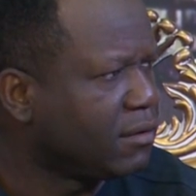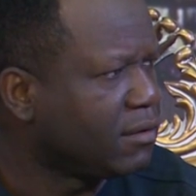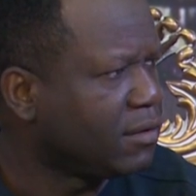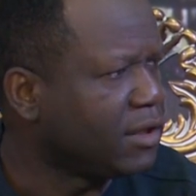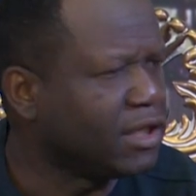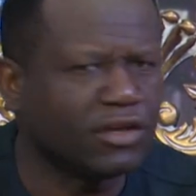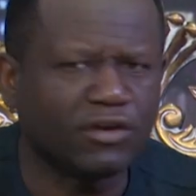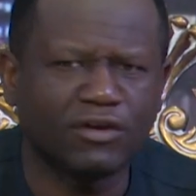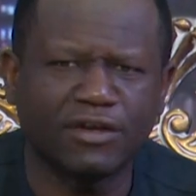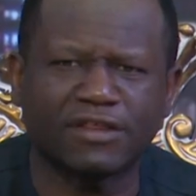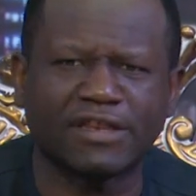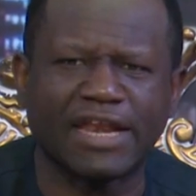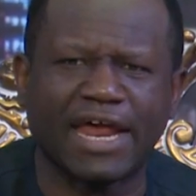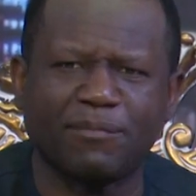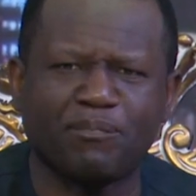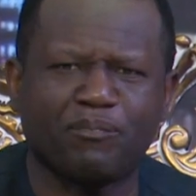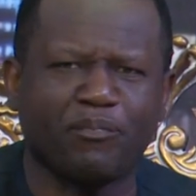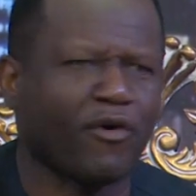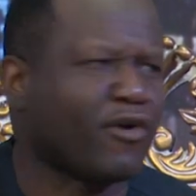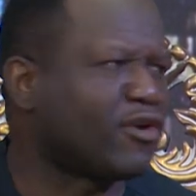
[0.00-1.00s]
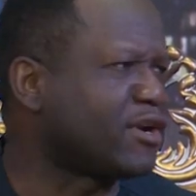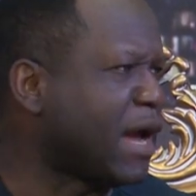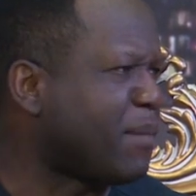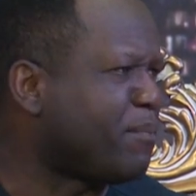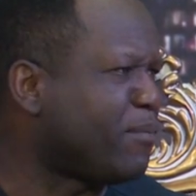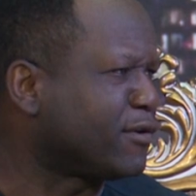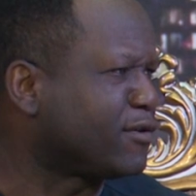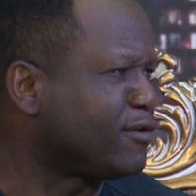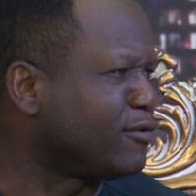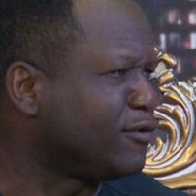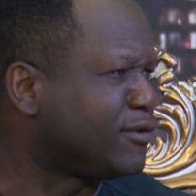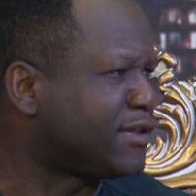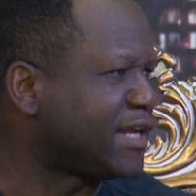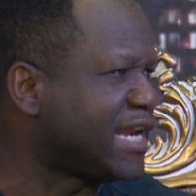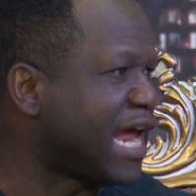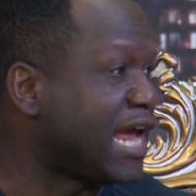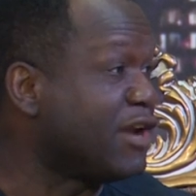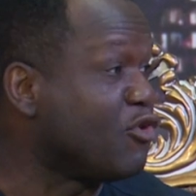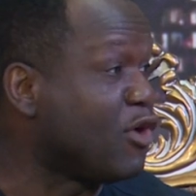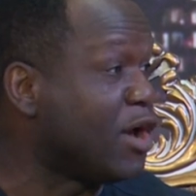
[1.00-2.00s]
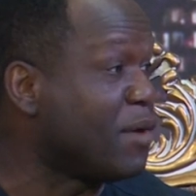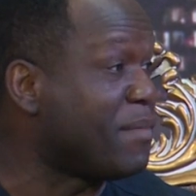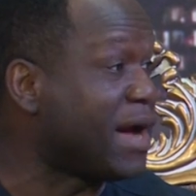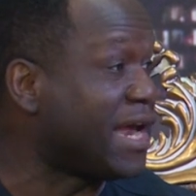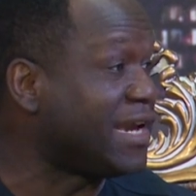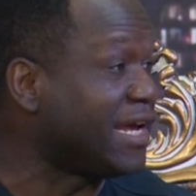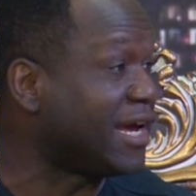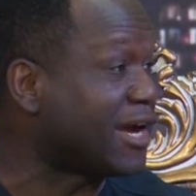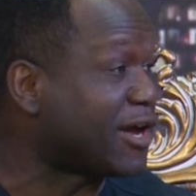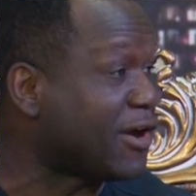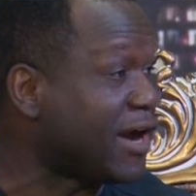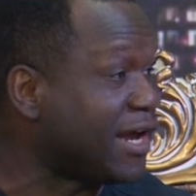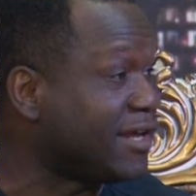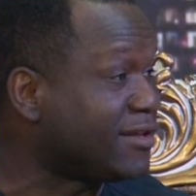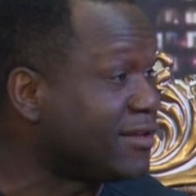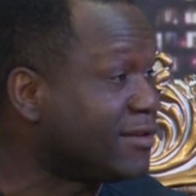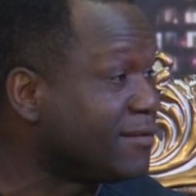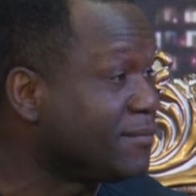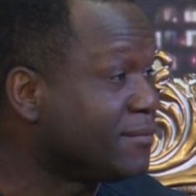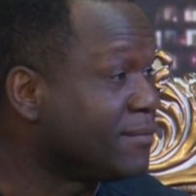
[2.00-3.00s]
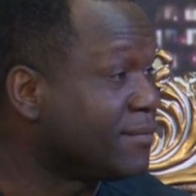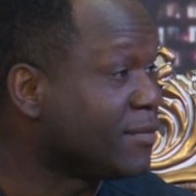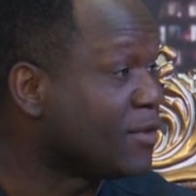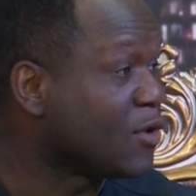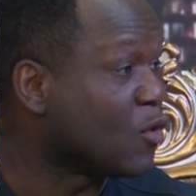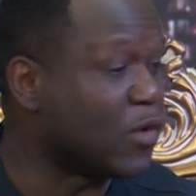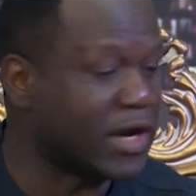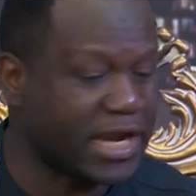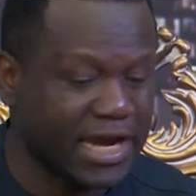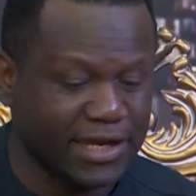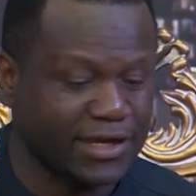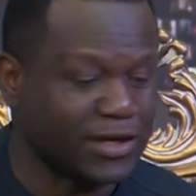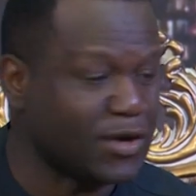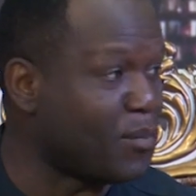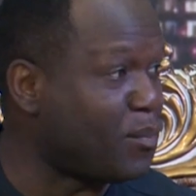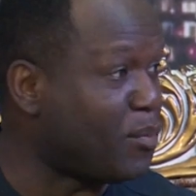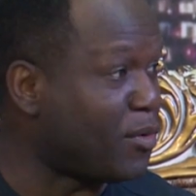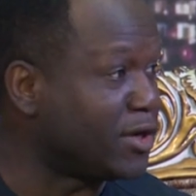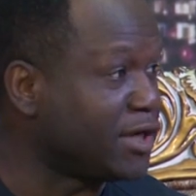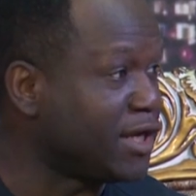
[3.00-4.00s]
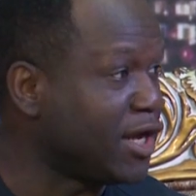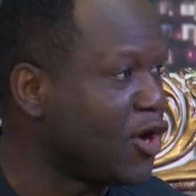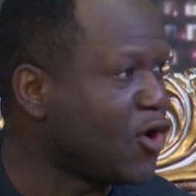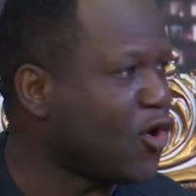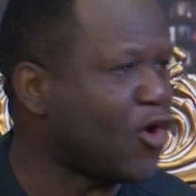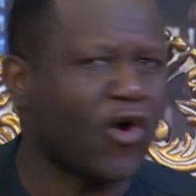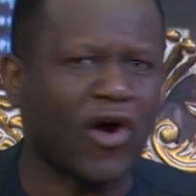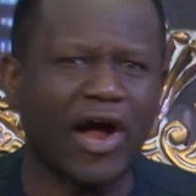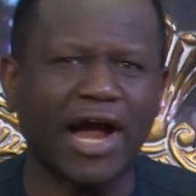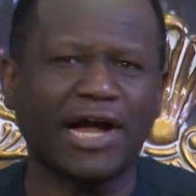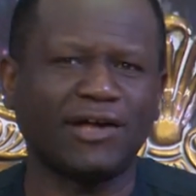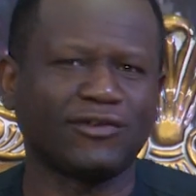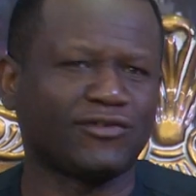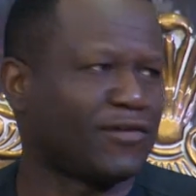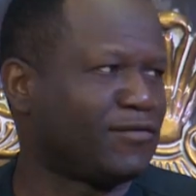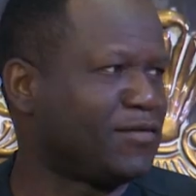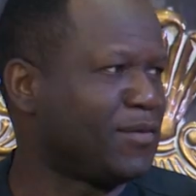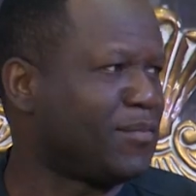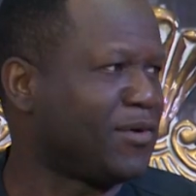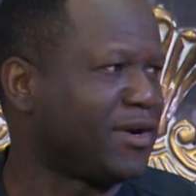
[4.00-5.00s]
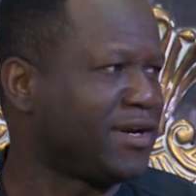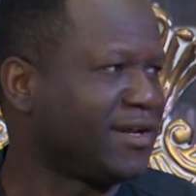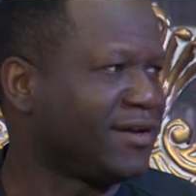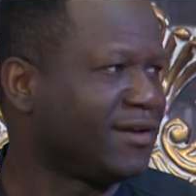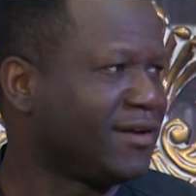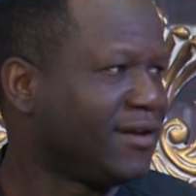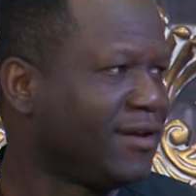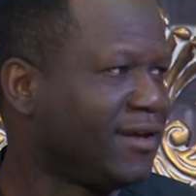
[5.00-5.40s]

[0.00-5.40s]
It's like Paul the Apostle who said, I know a man in Christ, whether in the body or out of the body.